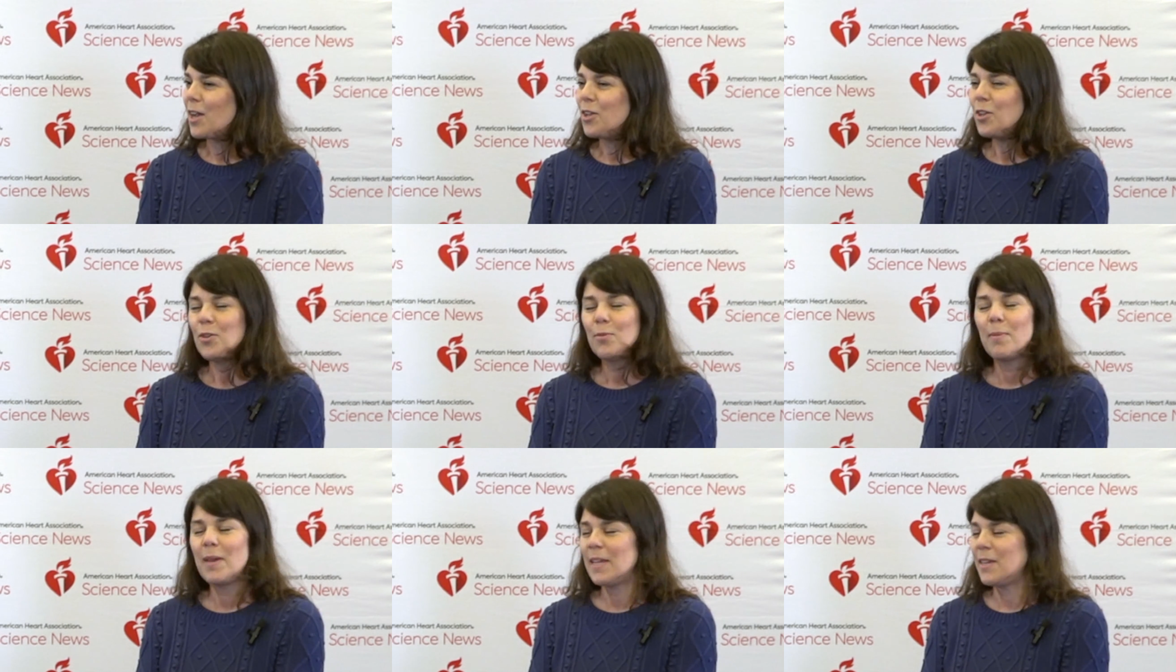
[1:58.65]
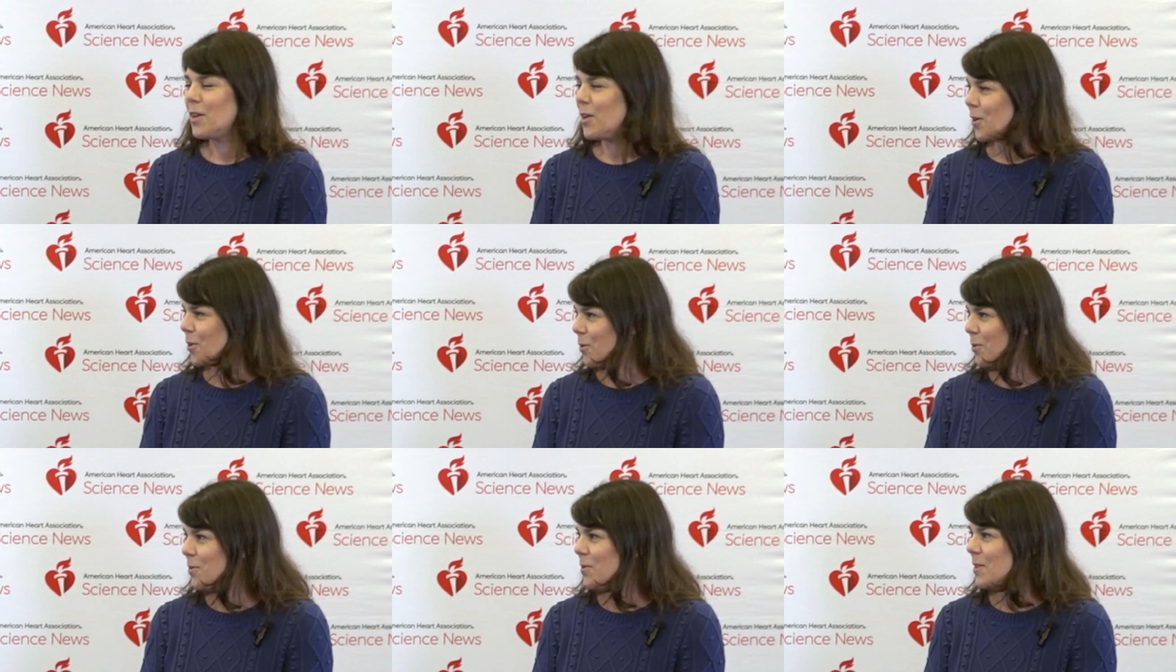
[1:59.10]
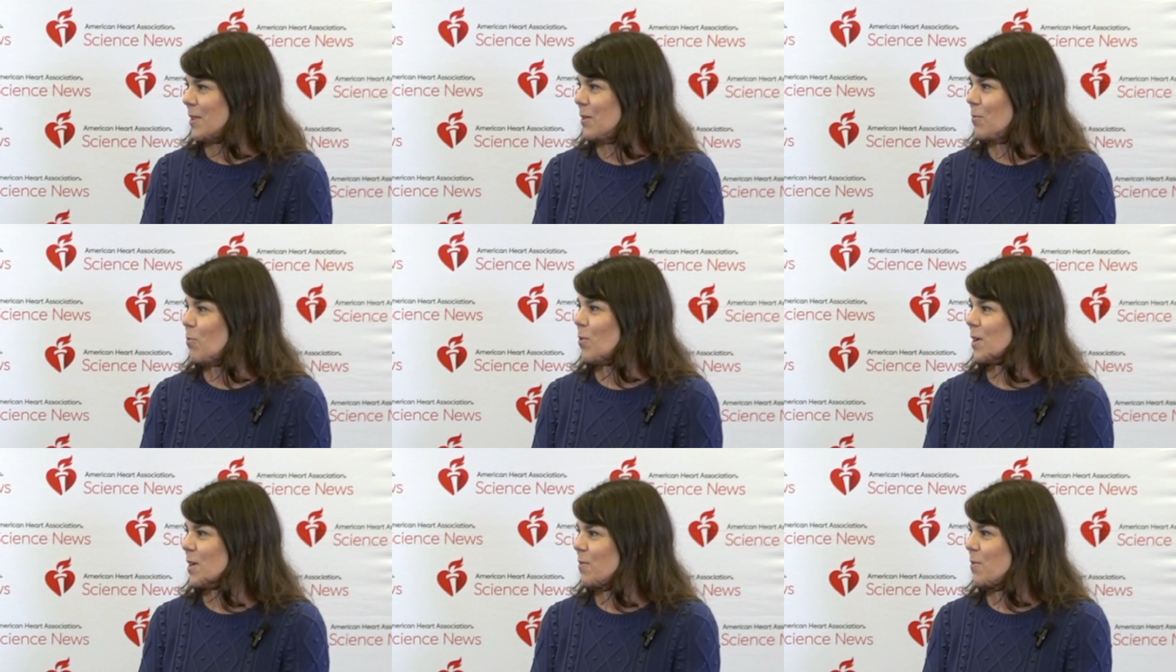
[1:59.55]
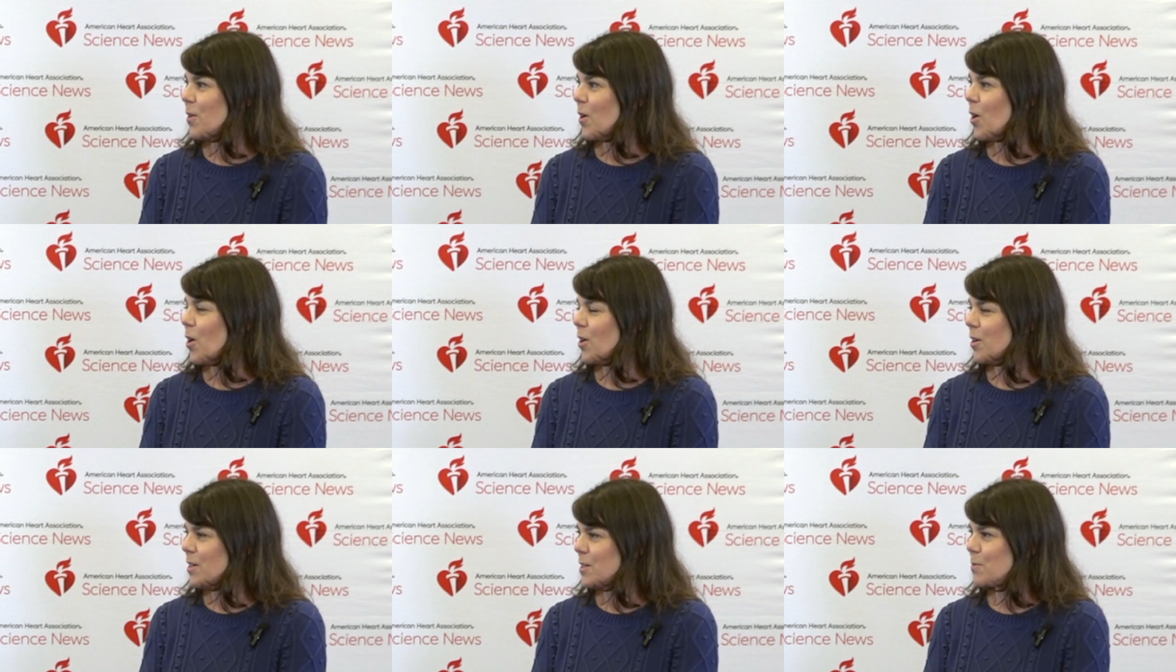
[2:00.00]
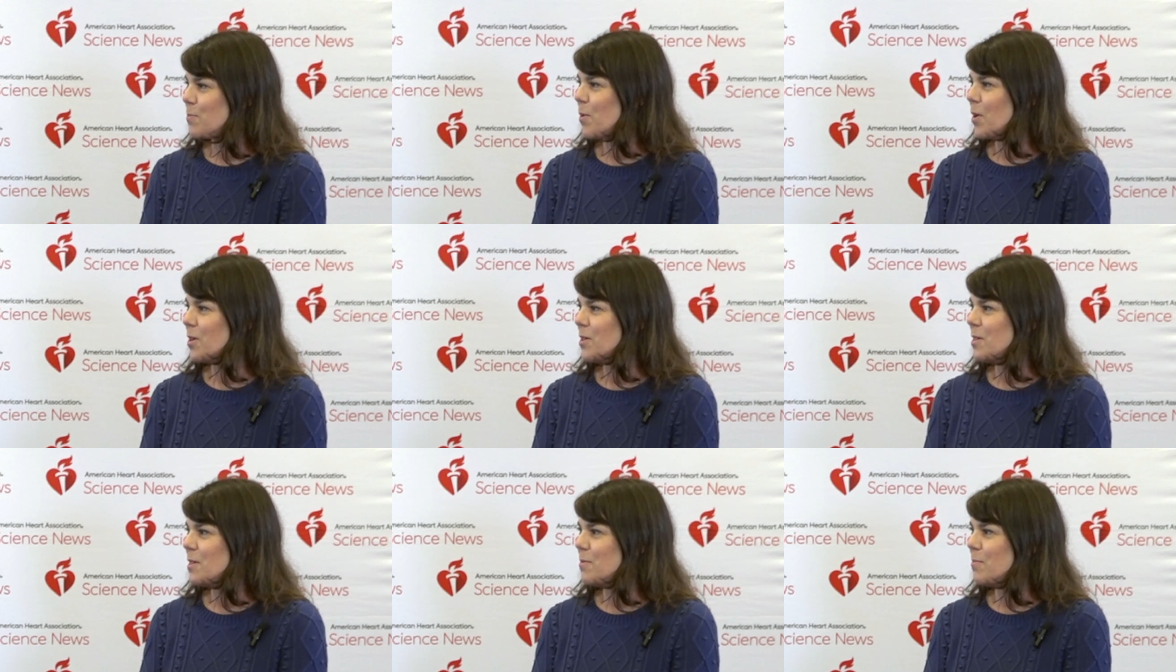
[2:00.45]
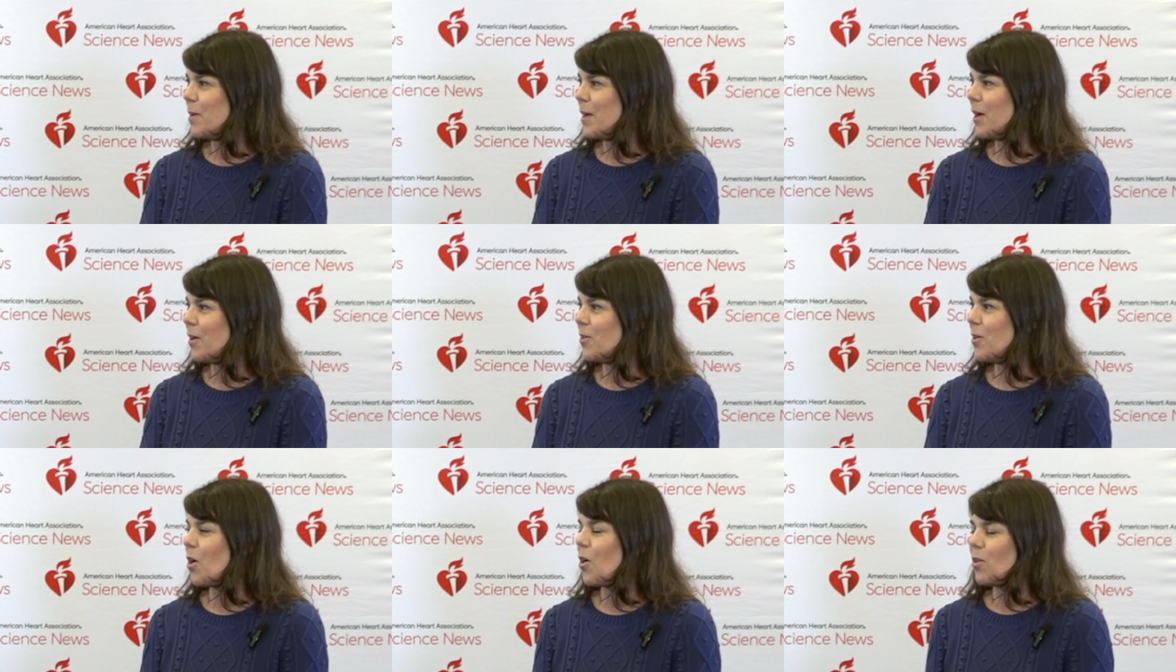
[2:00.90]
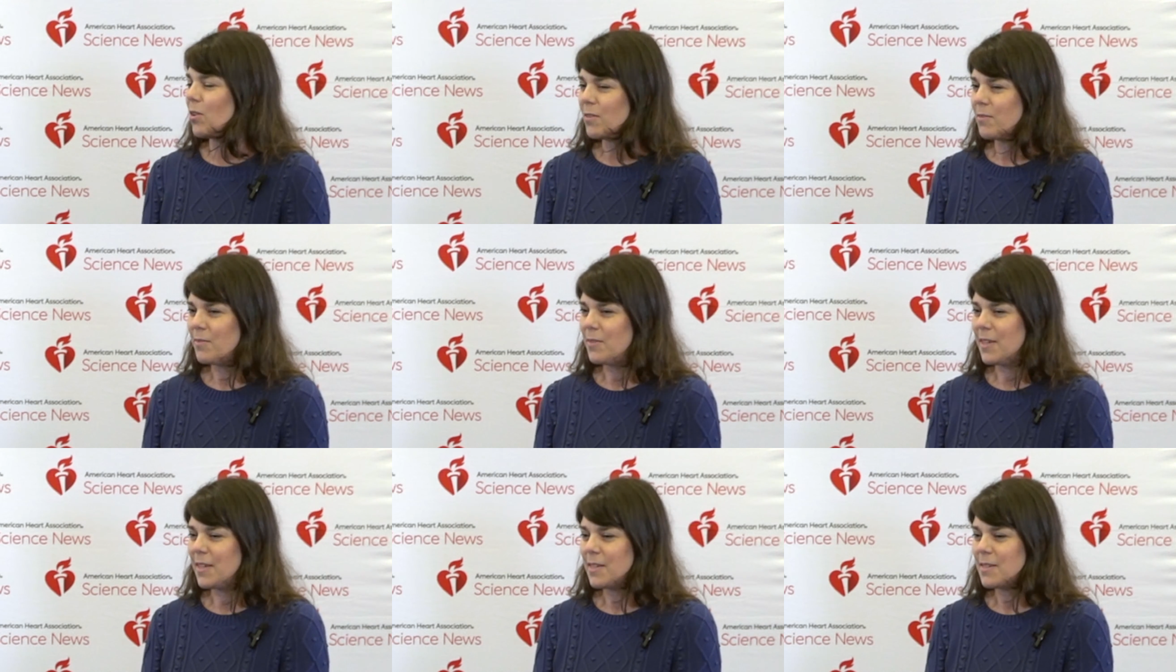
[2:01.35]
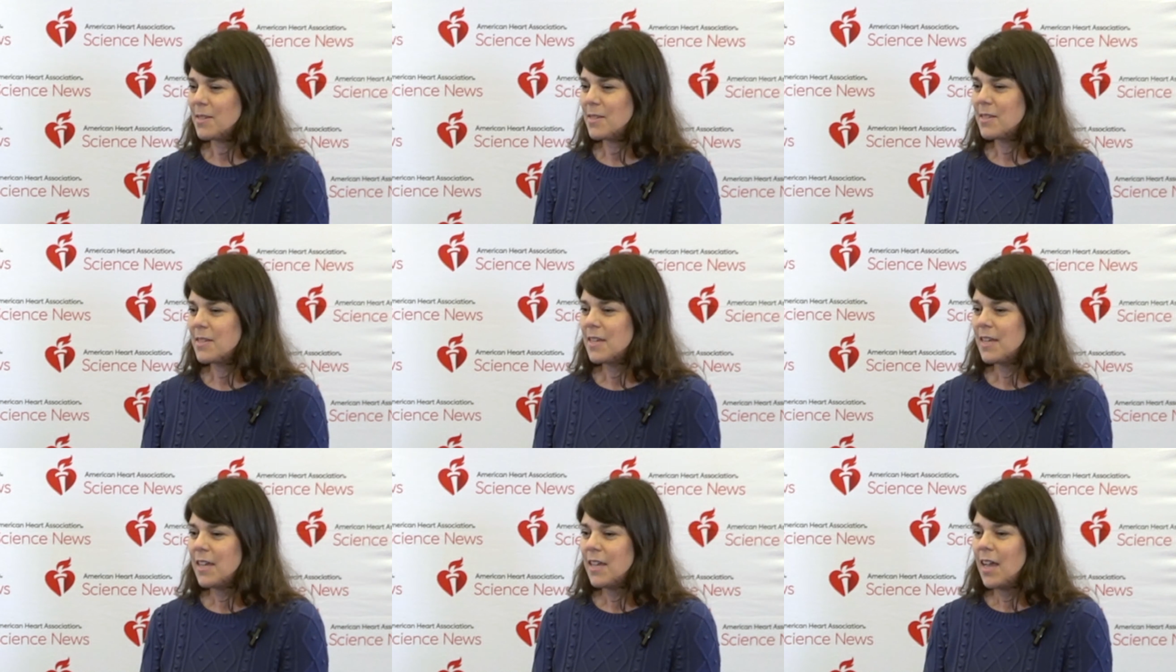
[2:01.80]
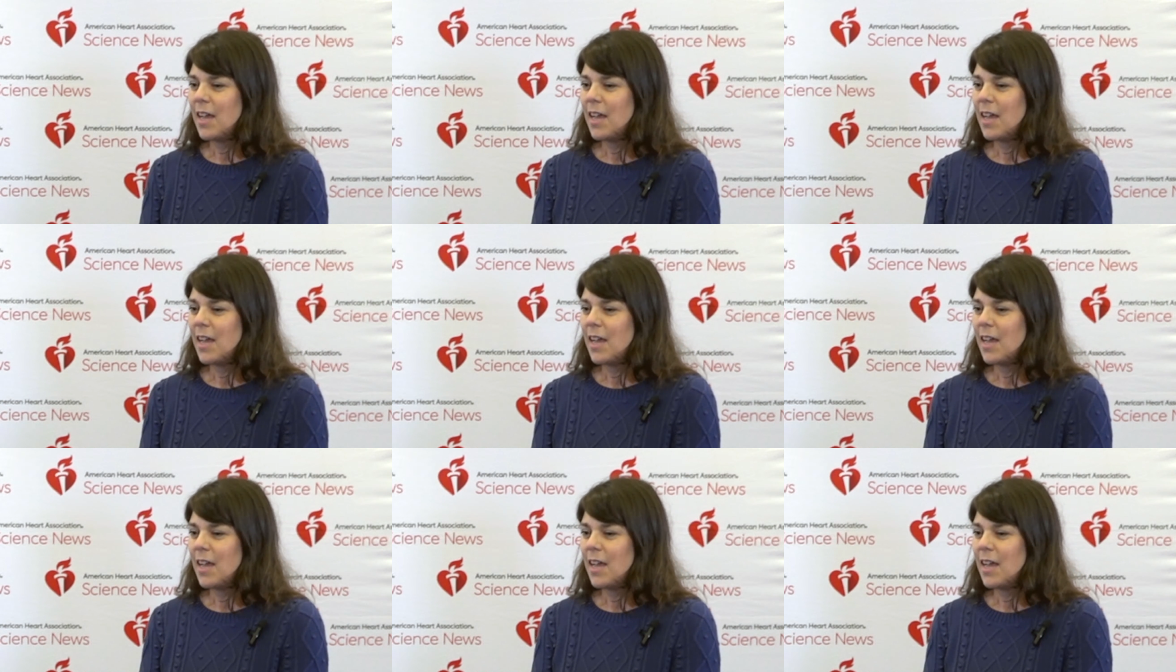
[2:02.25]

you may know, one of the hardest parts about all of this